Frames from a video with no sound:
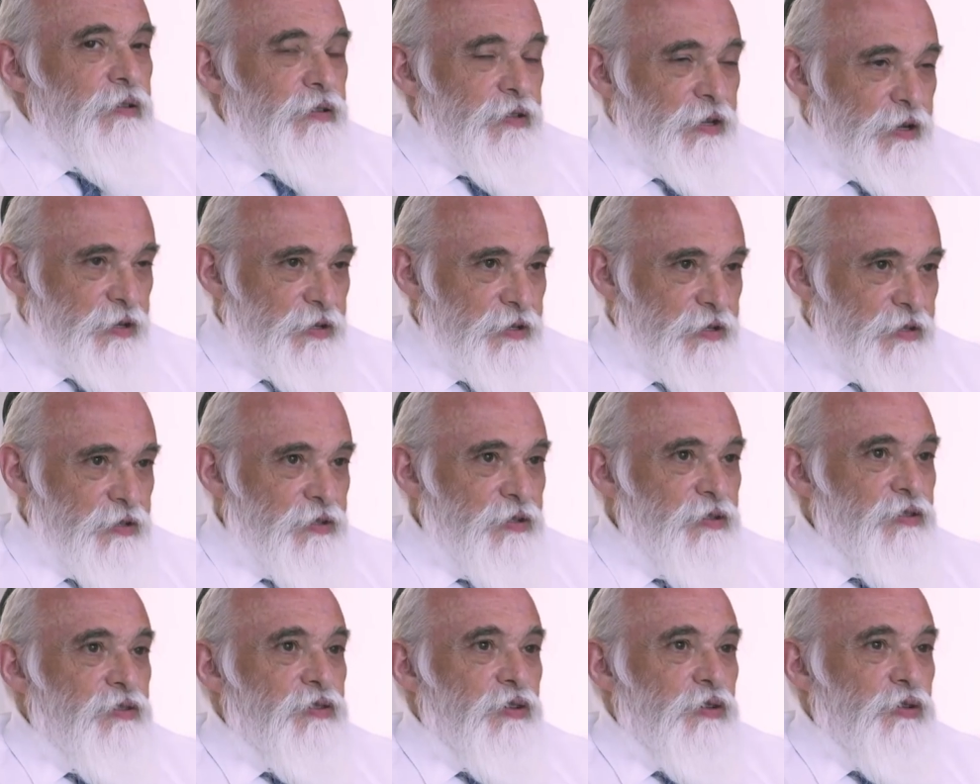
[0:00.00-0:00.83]

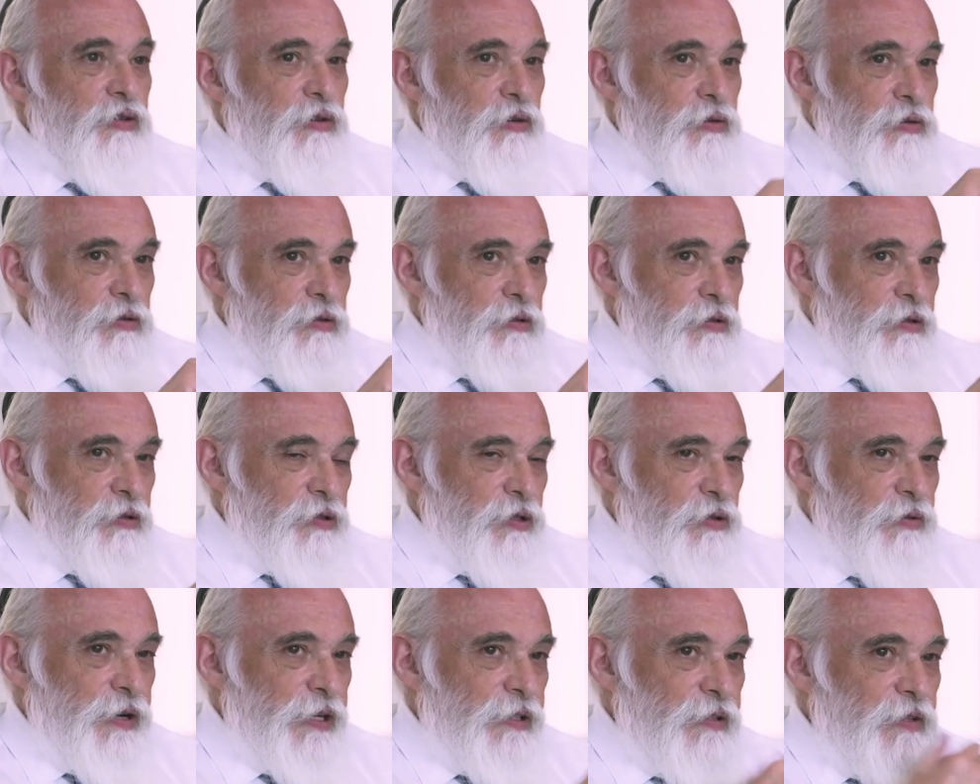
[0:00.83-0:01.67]
Yes, so you're
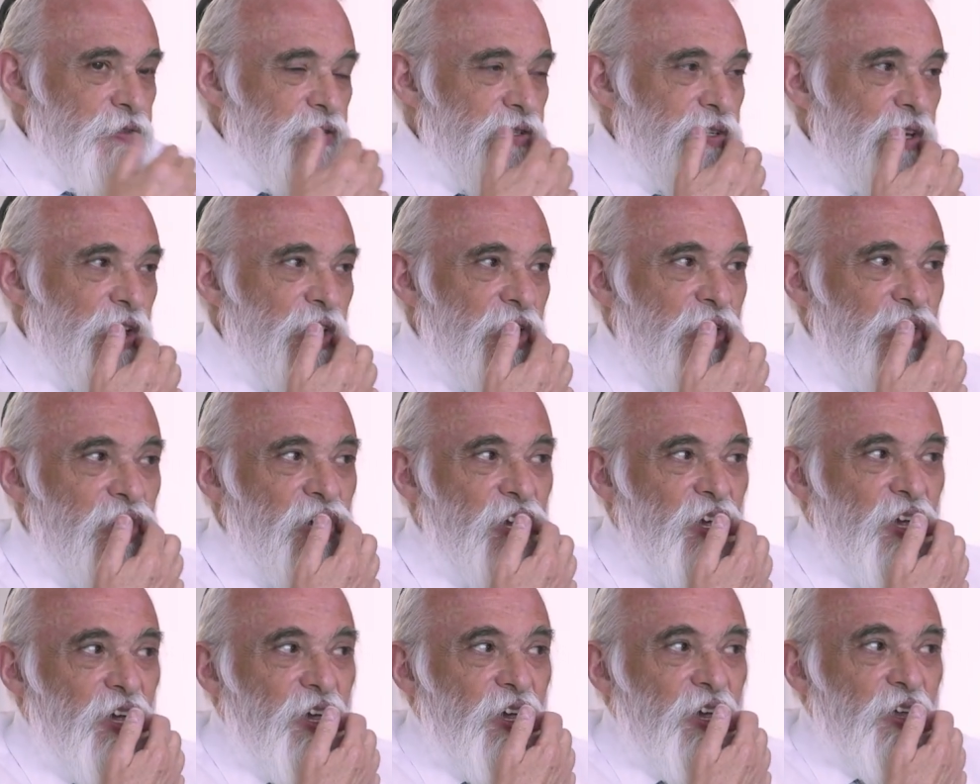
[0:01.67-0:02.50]
correct in saying
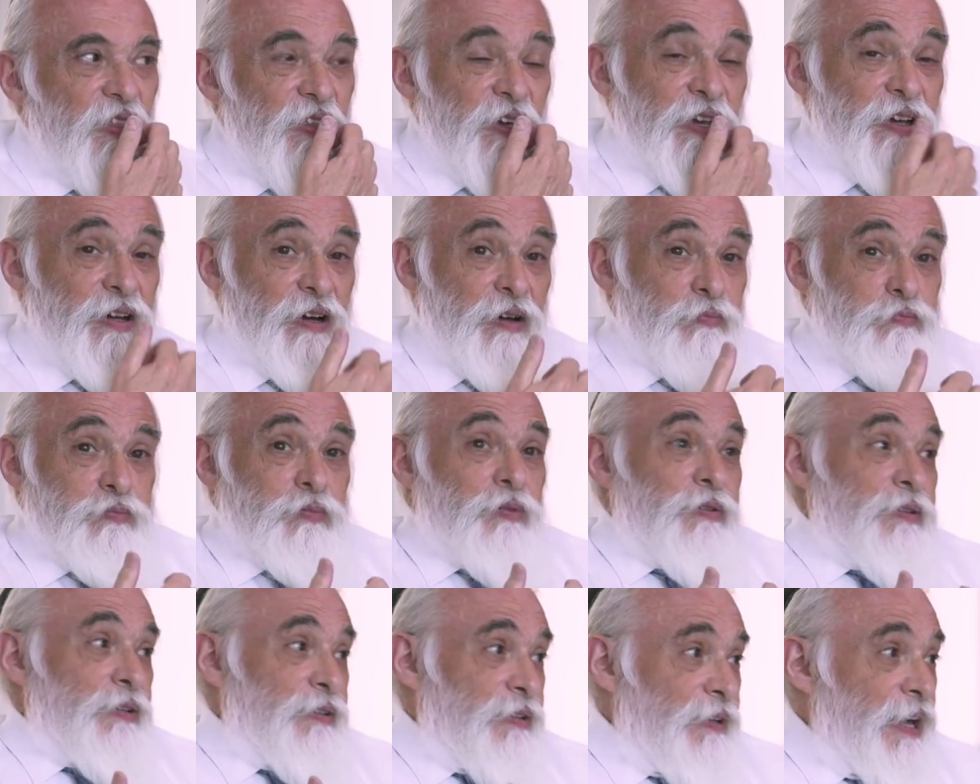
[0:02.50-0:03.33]
the cup,
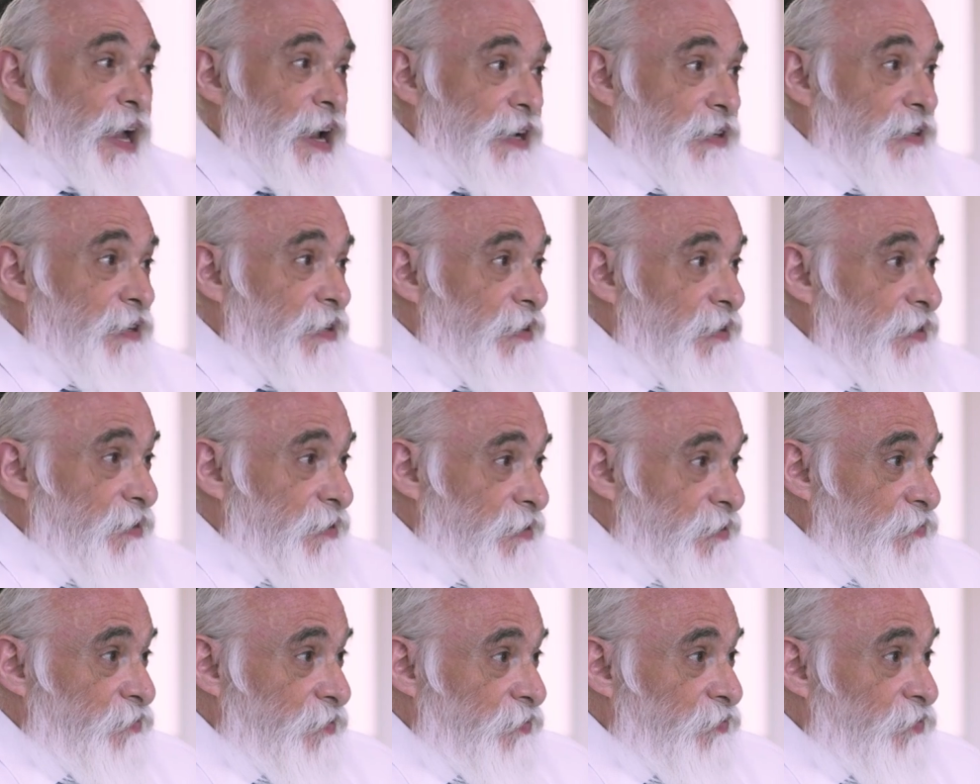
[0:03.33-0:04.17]
well, it actually
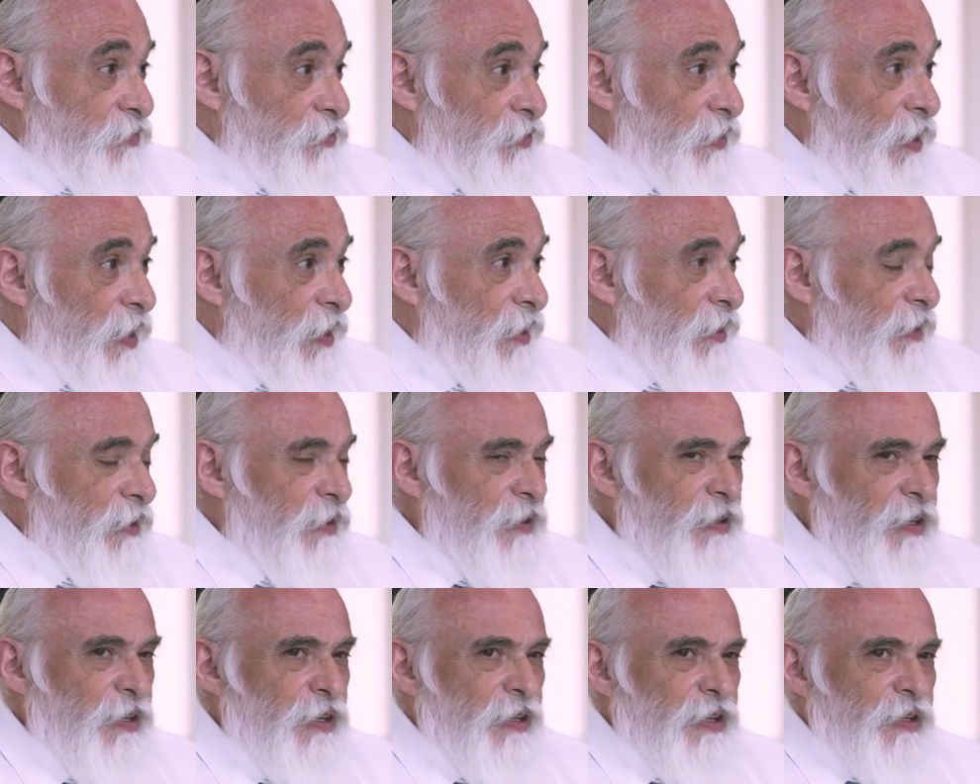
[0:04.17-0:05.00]
is
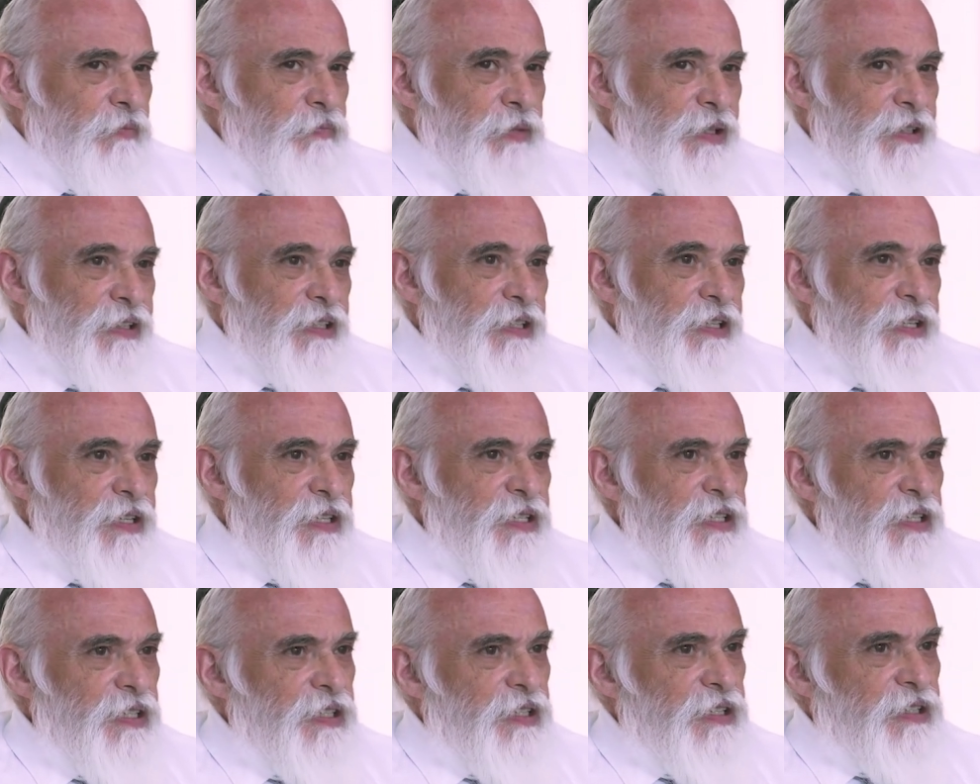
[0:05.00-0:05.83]
flying, but
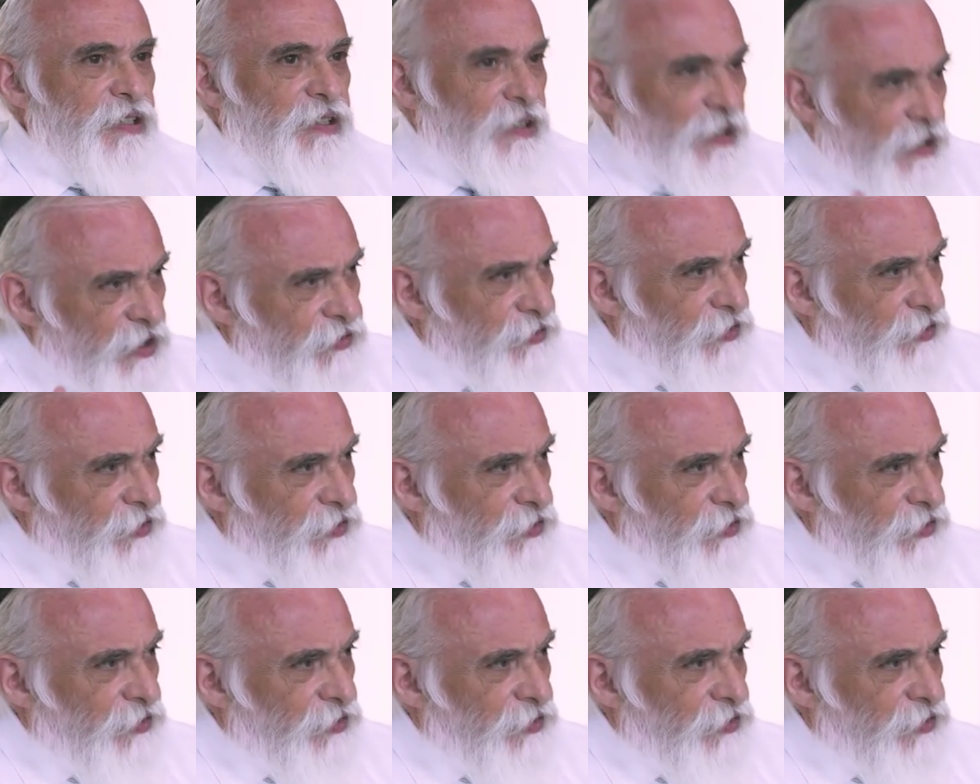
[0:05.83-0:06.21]
is it